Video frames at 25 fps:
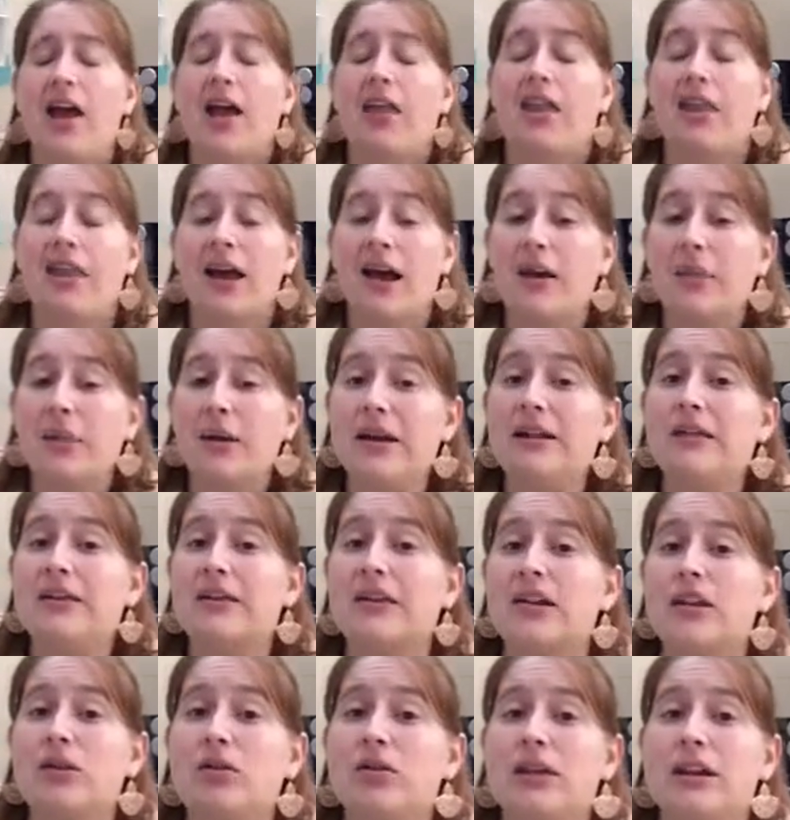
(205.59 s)
That means
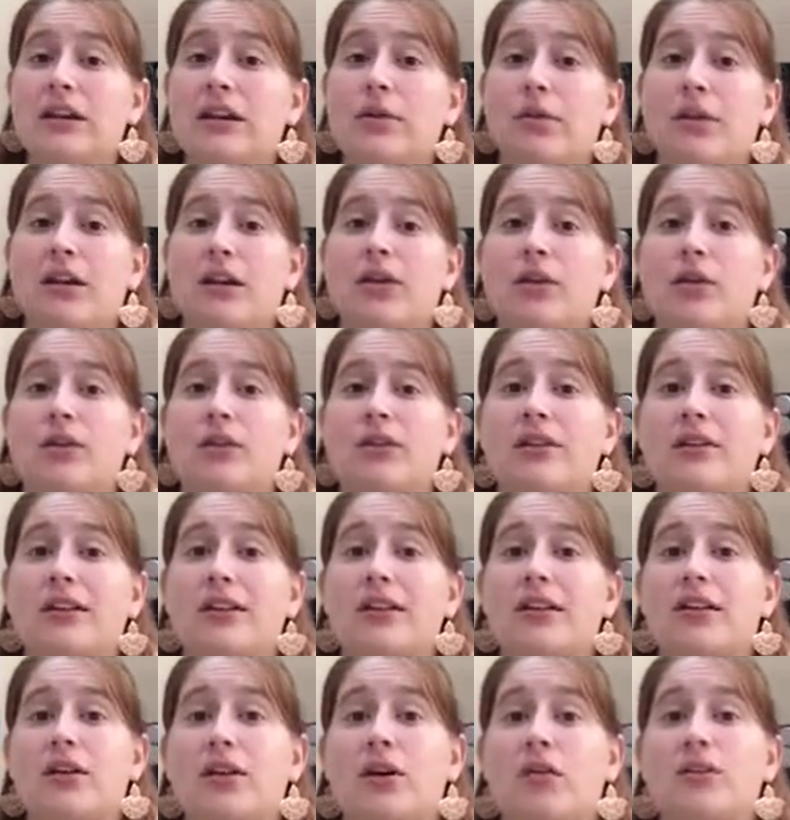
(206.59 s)
that you need to play those
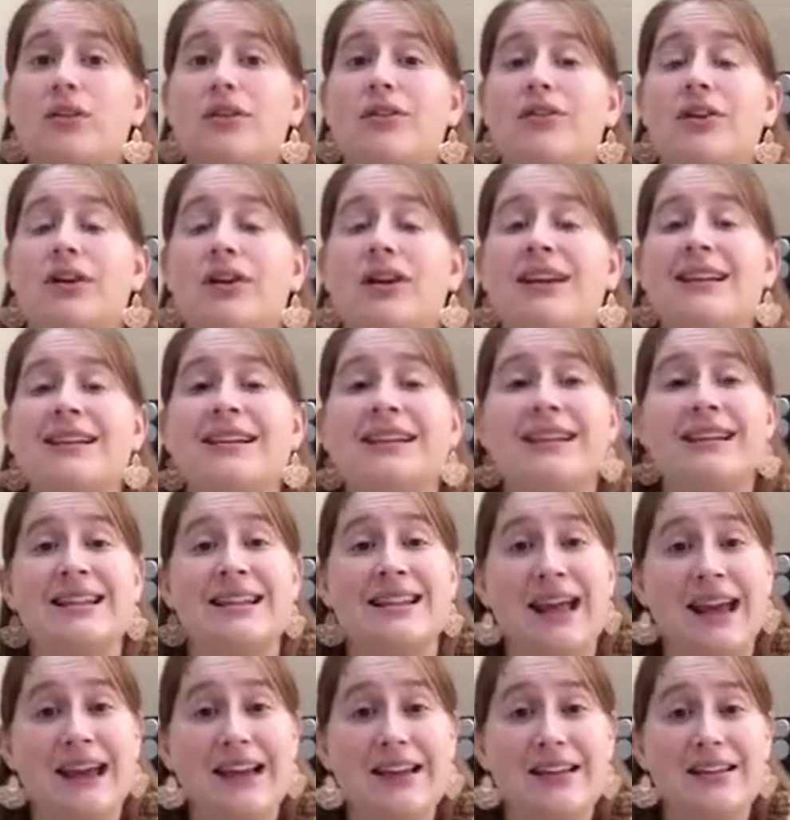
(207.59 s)
notes very
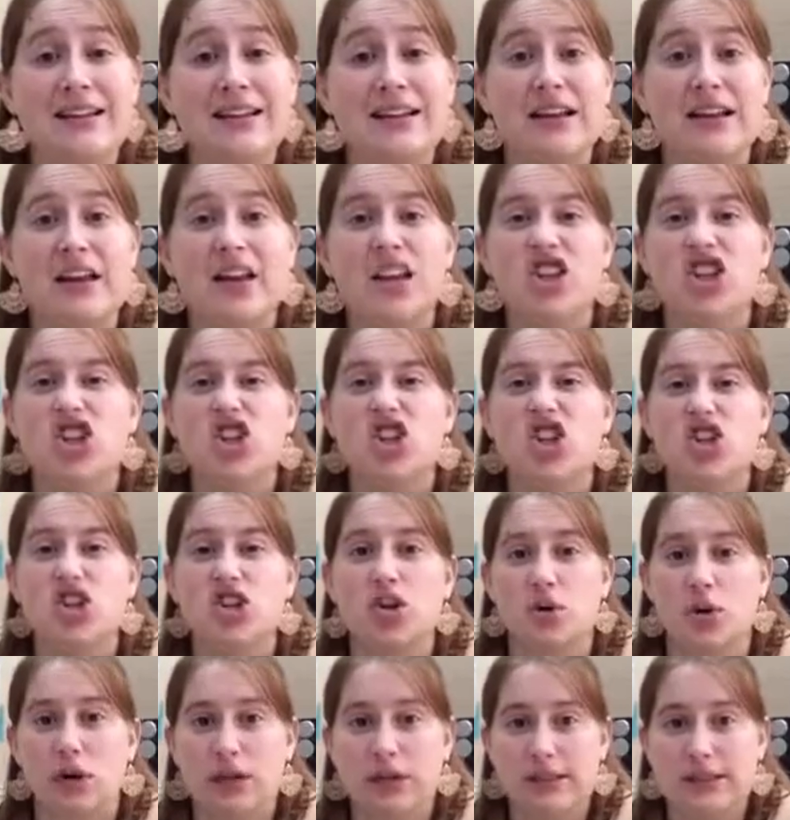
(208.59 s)
light,
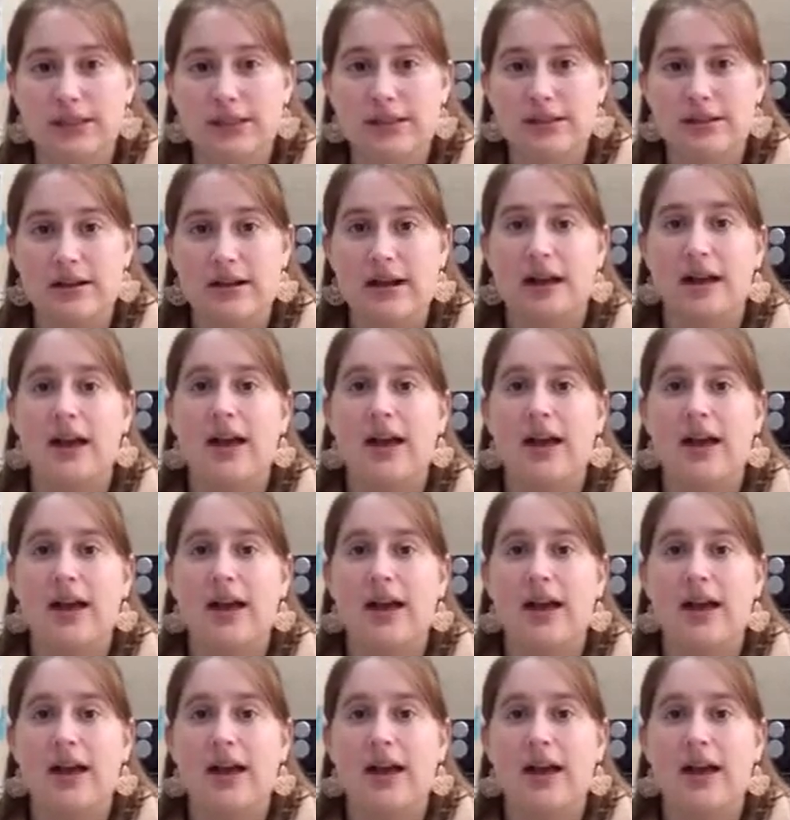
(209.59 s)
short.